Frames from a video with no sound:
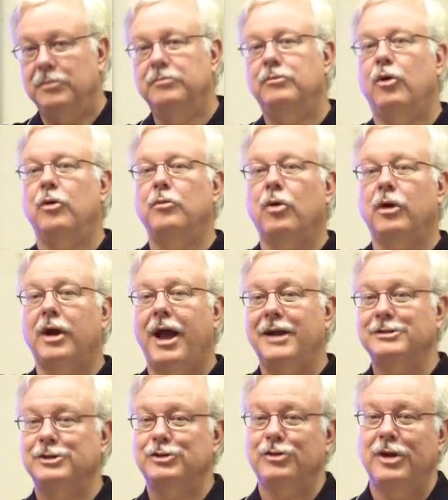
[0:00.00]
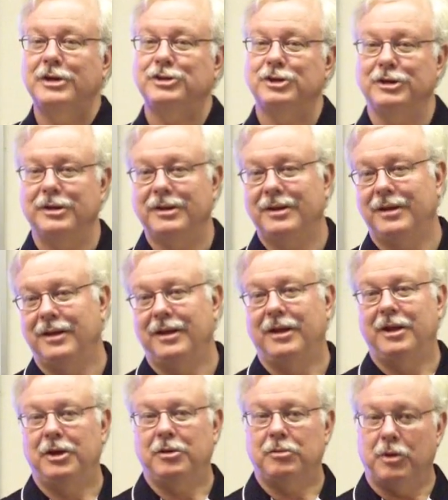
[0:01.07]
more and more concentration.
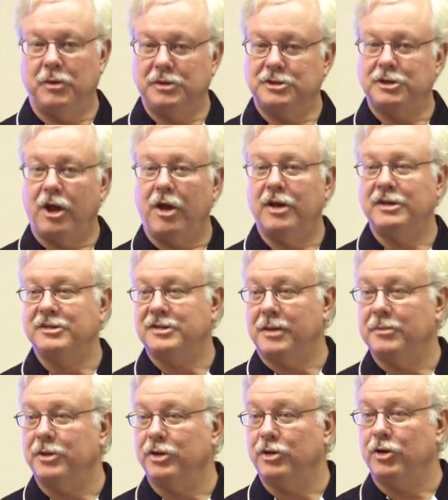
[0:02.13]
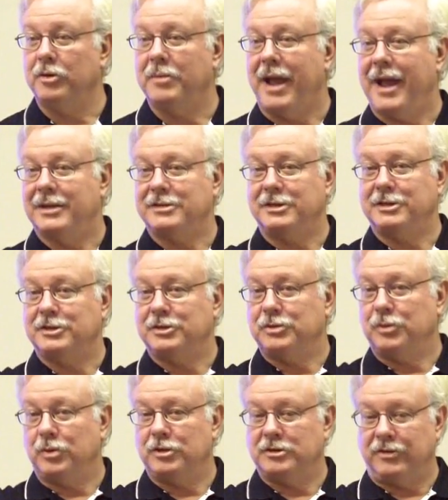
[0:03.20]
What we saw in some of the Duramaxes
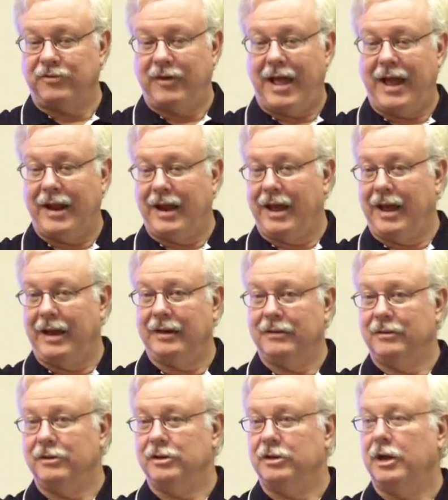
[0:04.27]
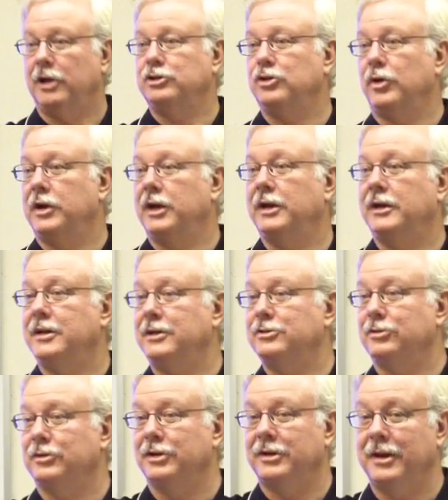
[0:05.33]
was a flat line, not showing any
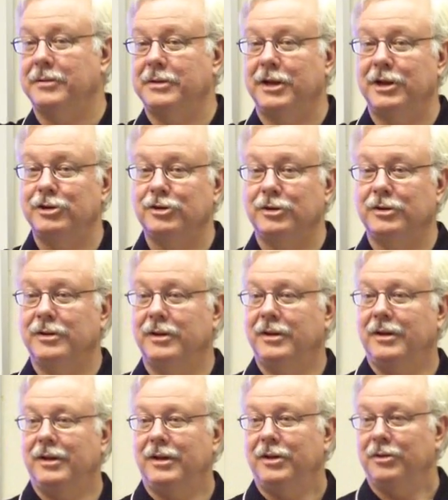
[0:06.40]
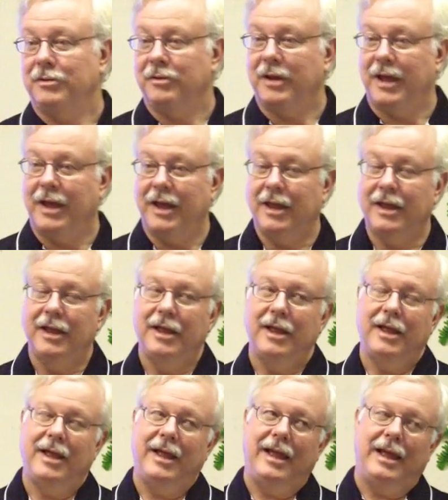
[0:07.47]
diesel contamination, okay,
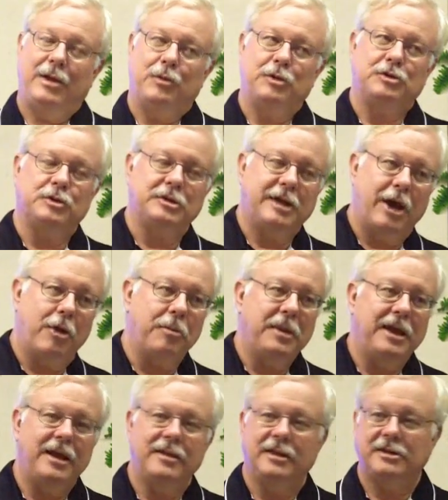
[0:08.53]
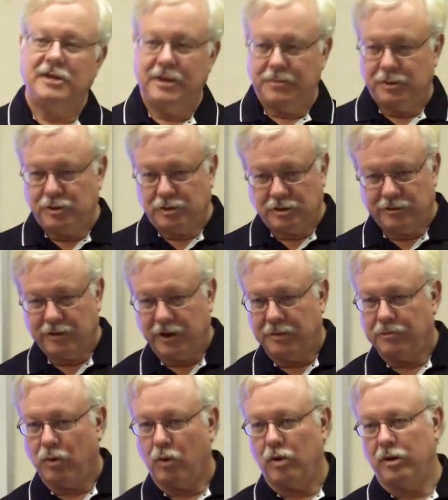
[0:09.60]
which would tell me that temperature is very
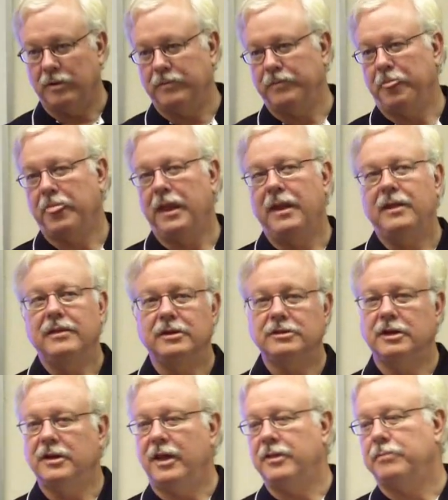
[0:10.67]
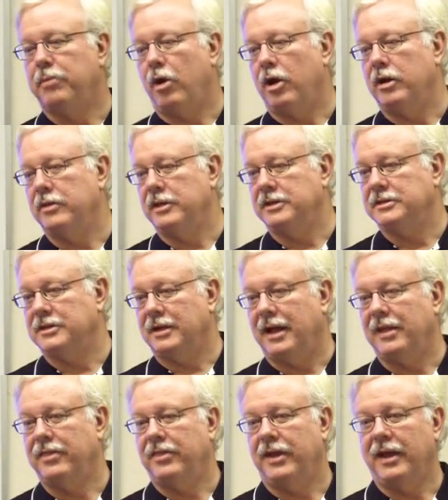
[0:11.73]
important. There's another part of this that
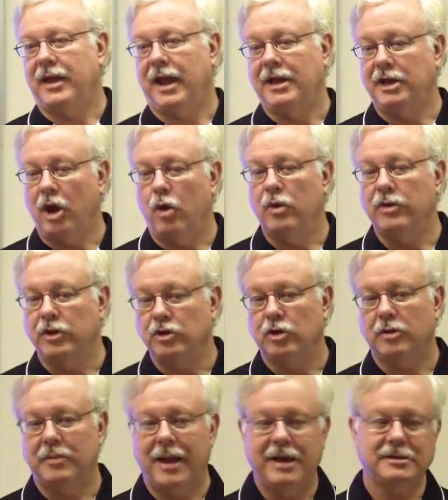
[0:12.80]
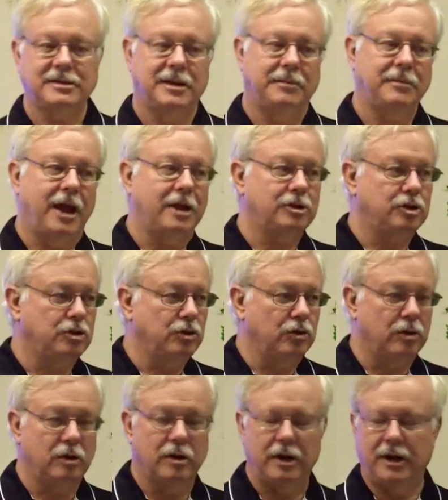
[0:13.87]
I think I know in the Duramax, and I'm not
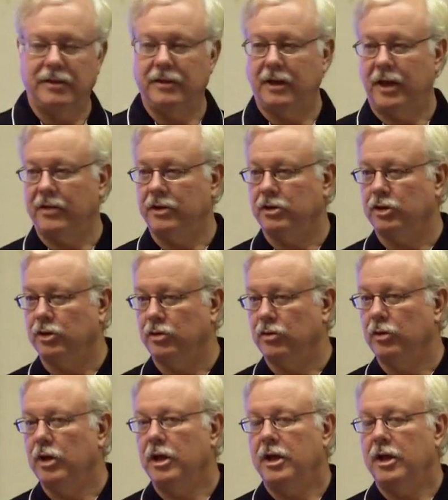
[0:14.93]
sure in the other two,